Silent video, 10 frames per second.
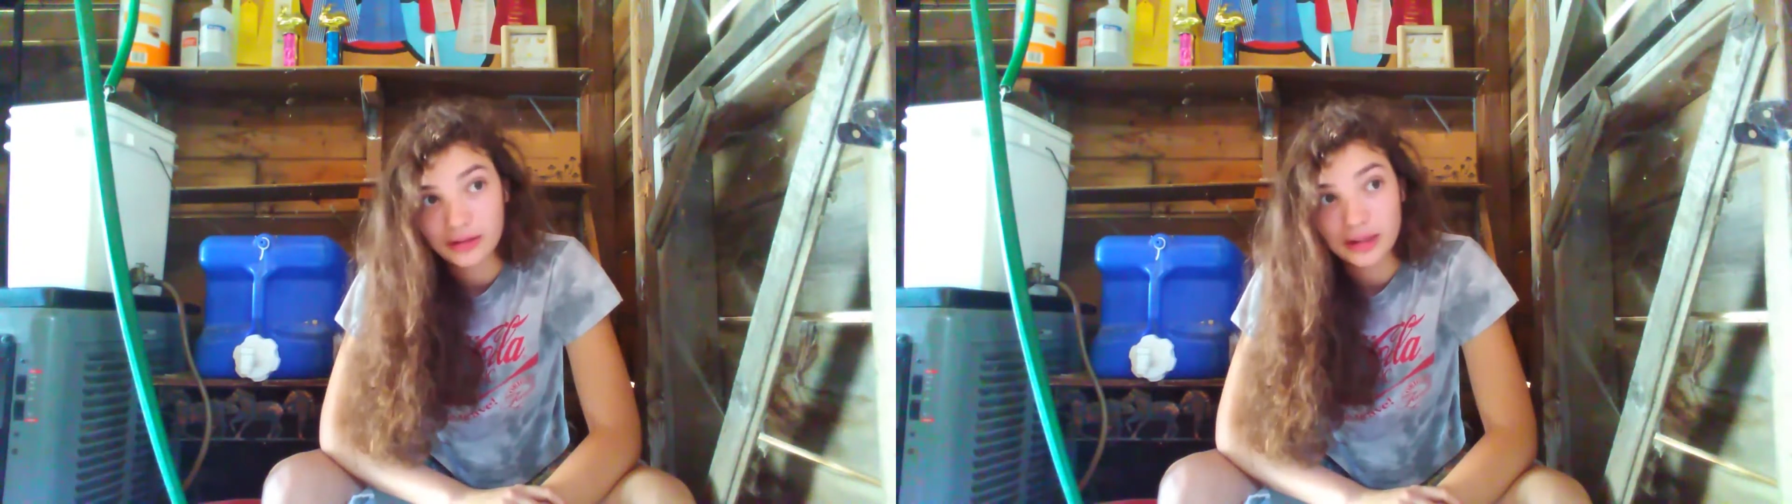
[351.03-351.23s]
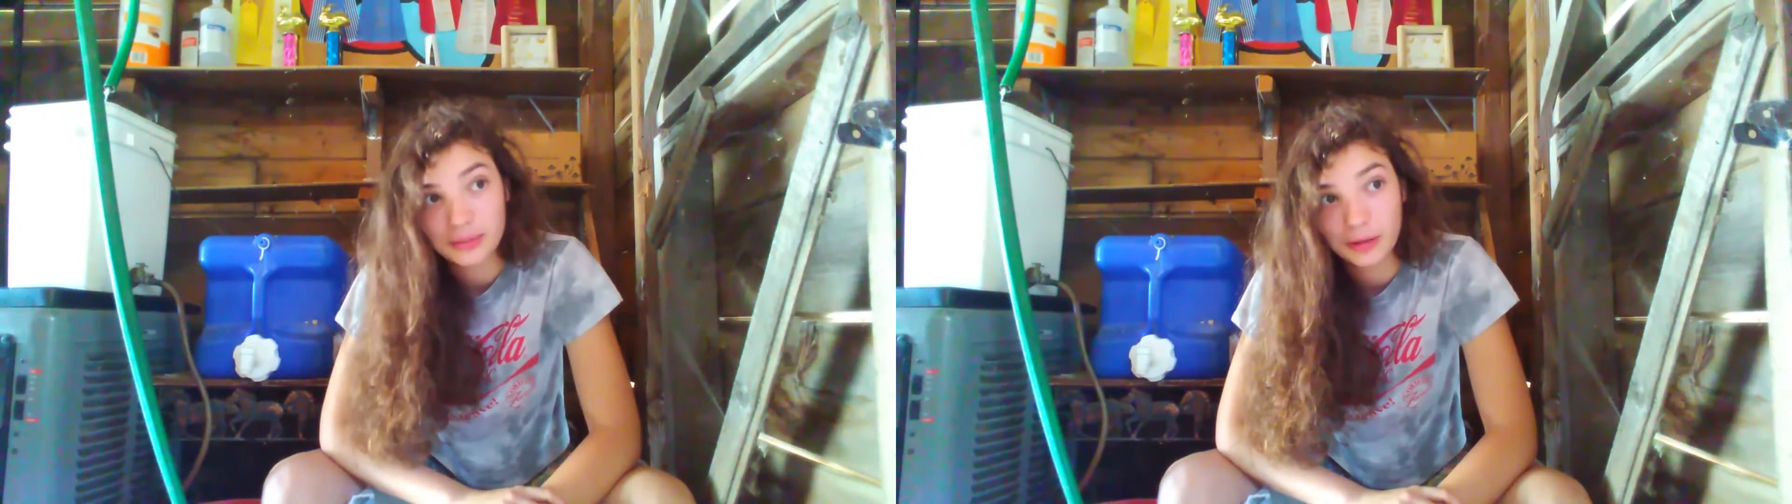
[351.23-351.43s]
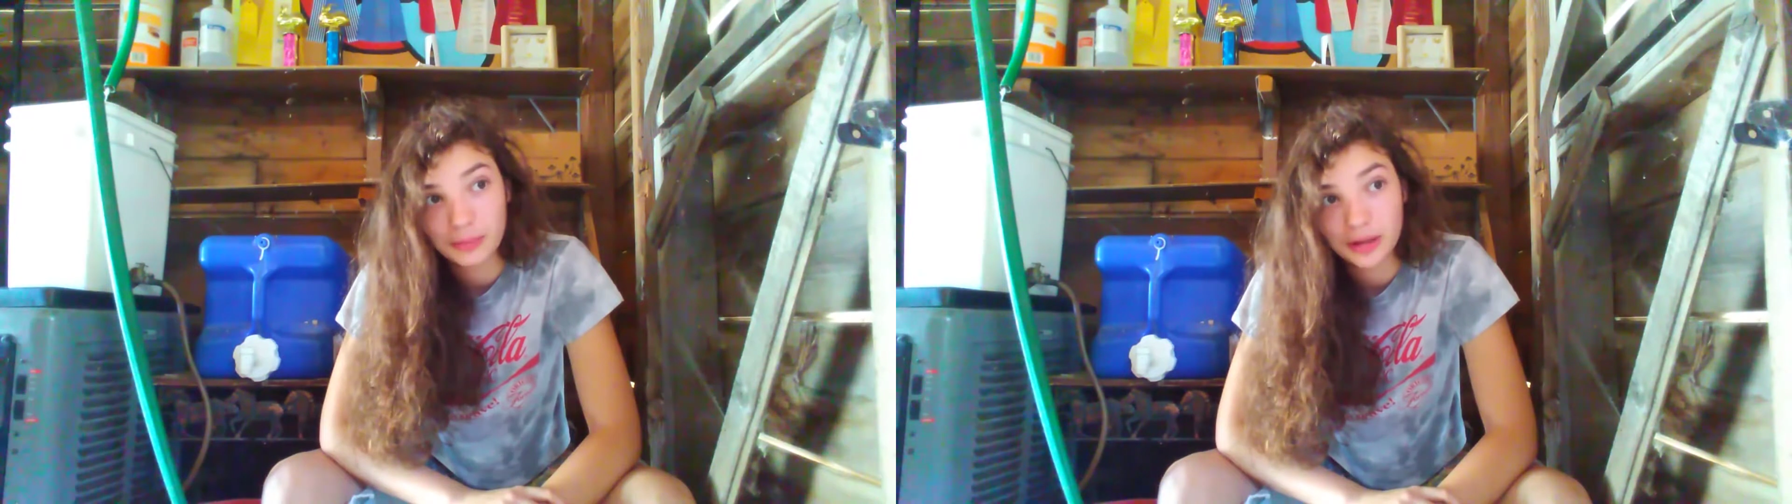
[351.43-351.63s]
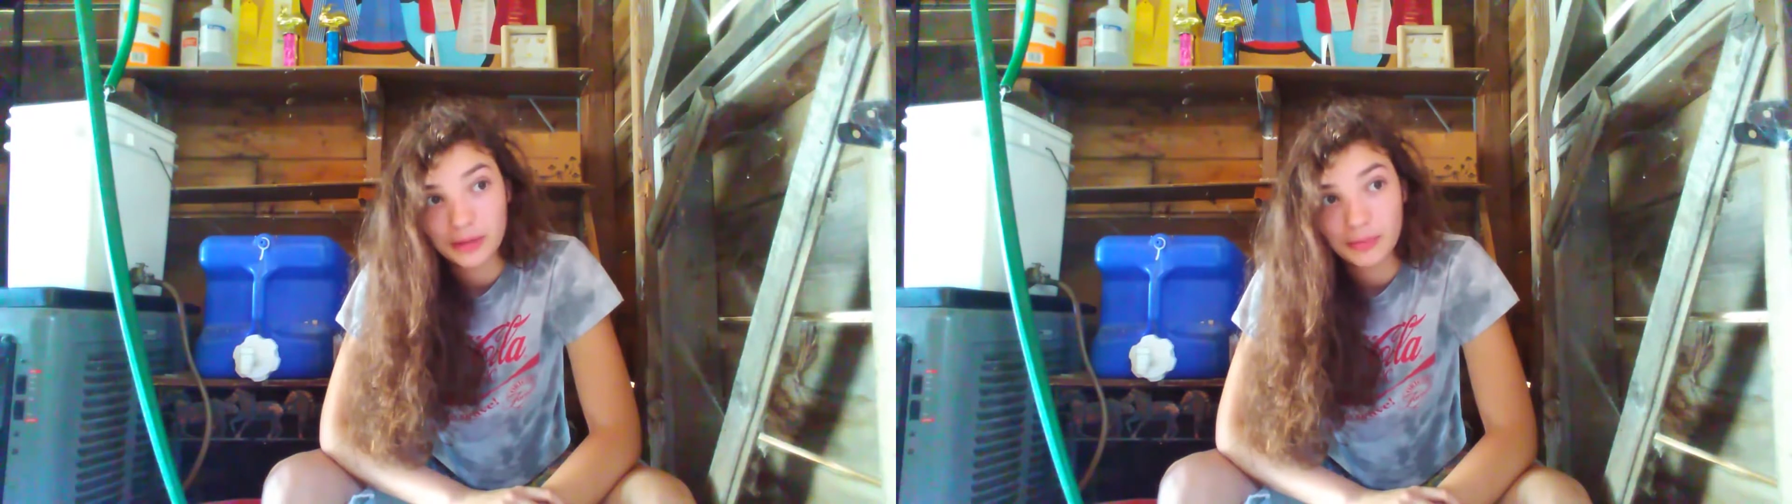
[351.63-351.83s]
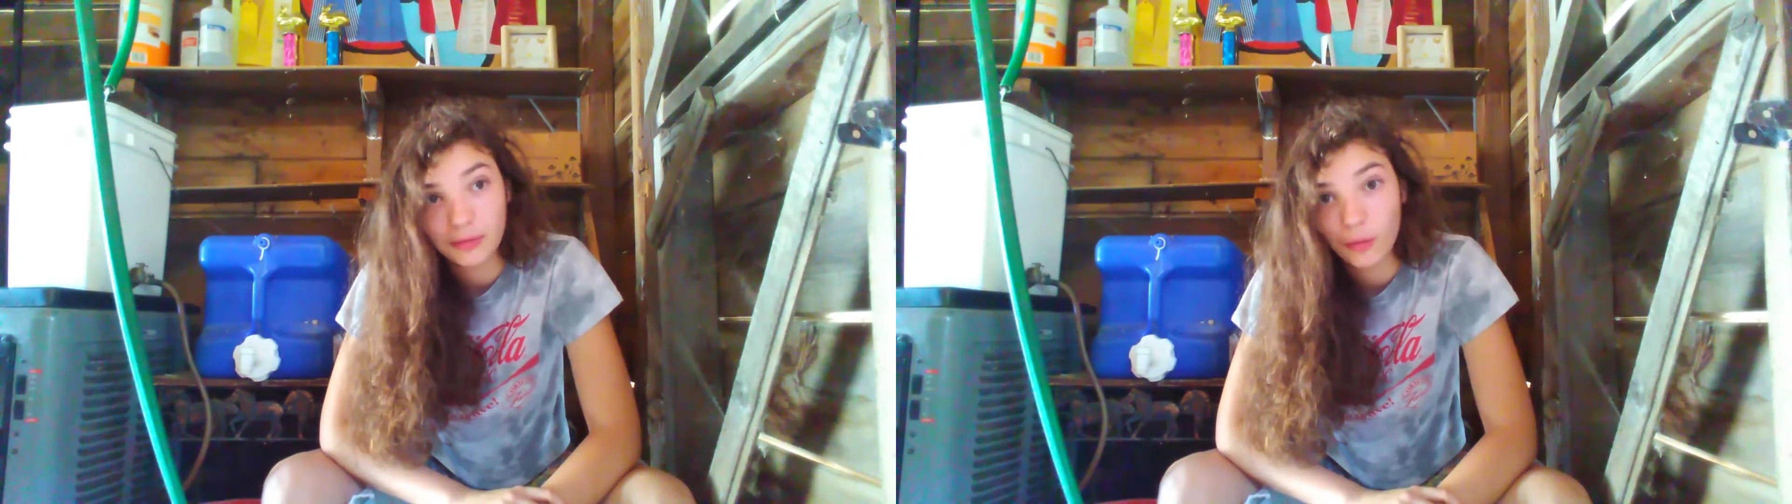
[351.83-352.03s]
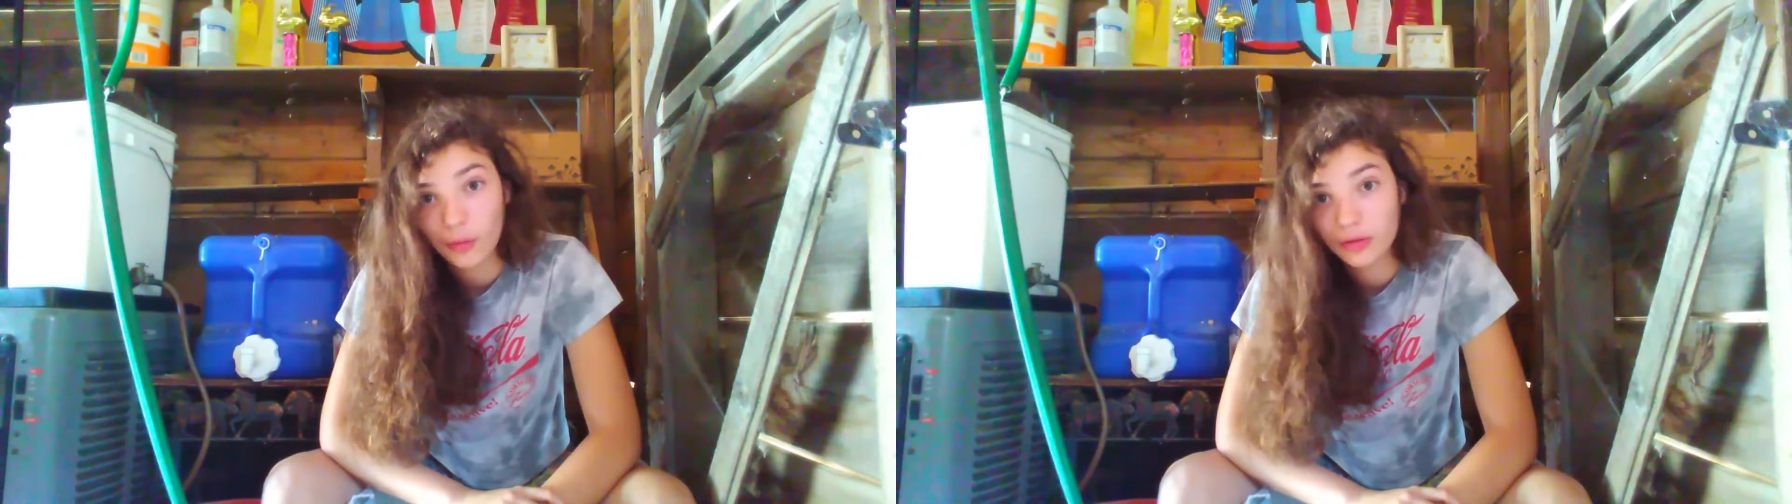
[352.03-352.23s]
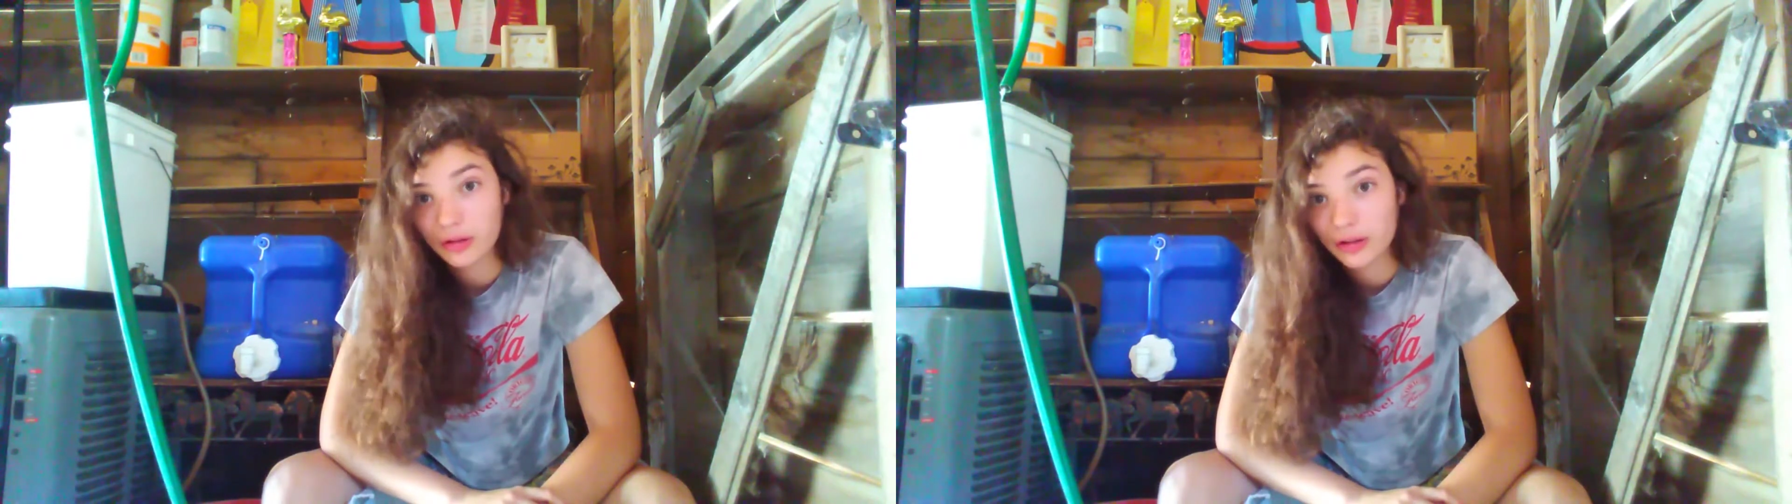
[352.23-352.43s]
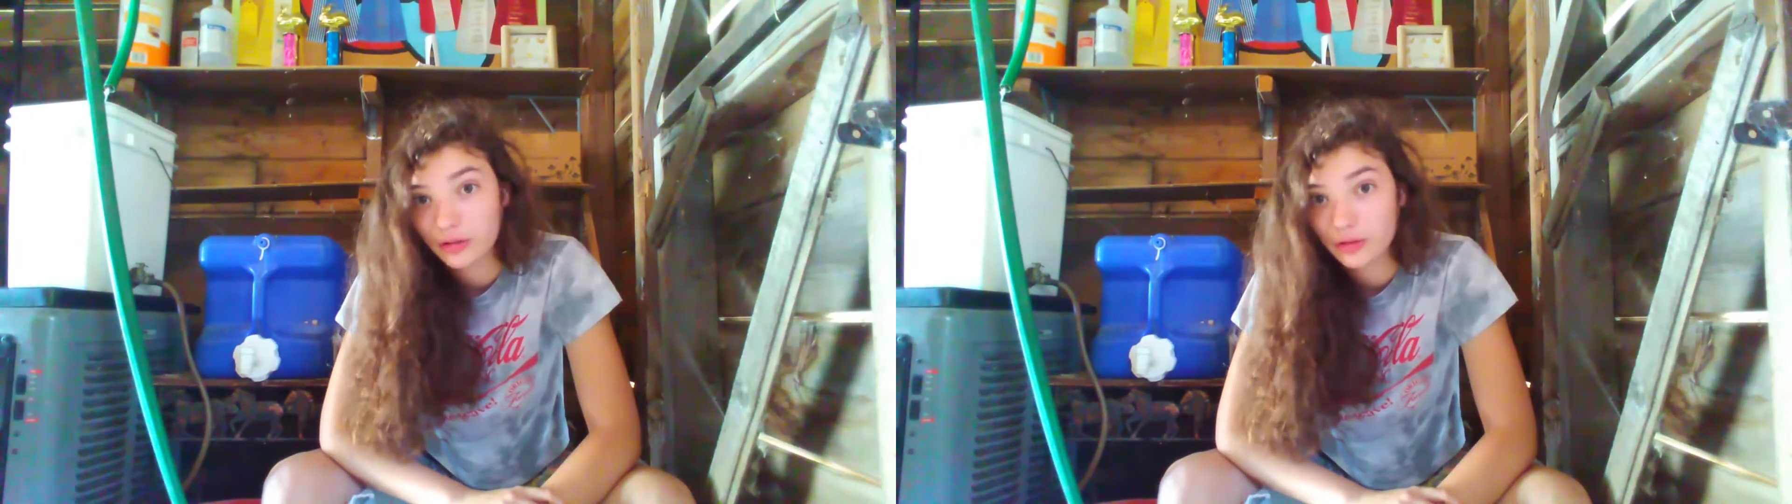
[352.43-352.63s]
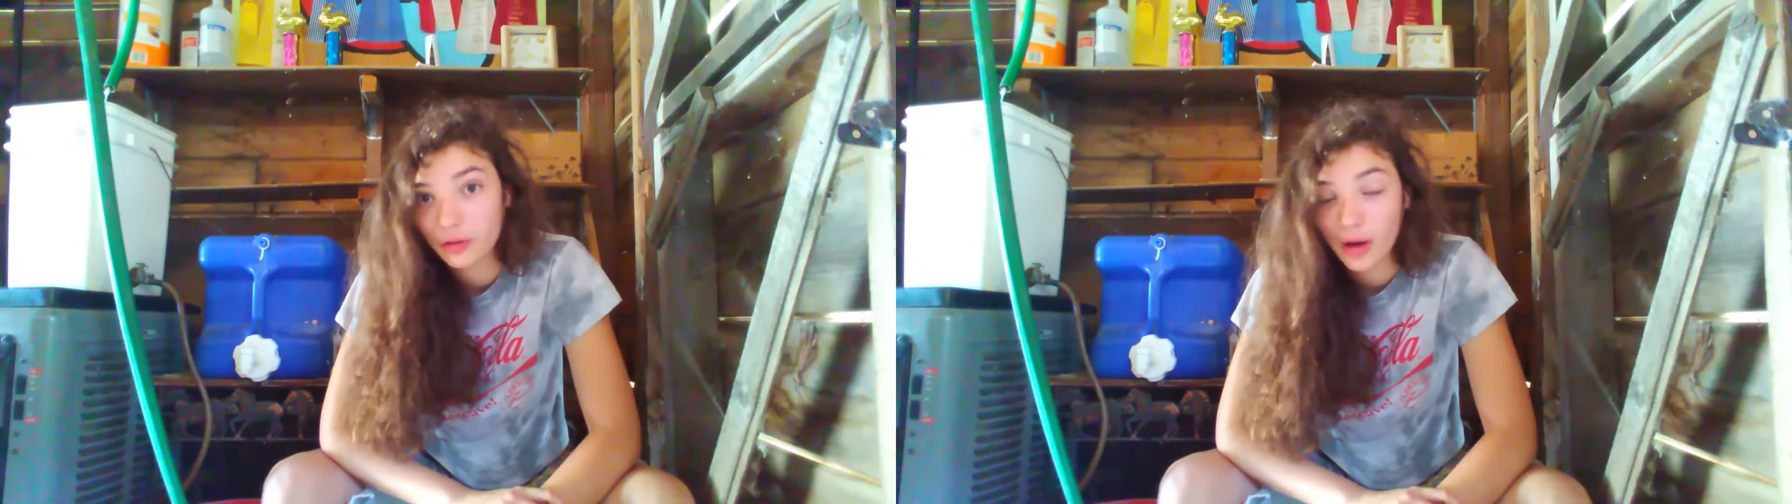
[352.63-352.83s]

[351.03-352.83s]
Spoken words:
Email me before the litters go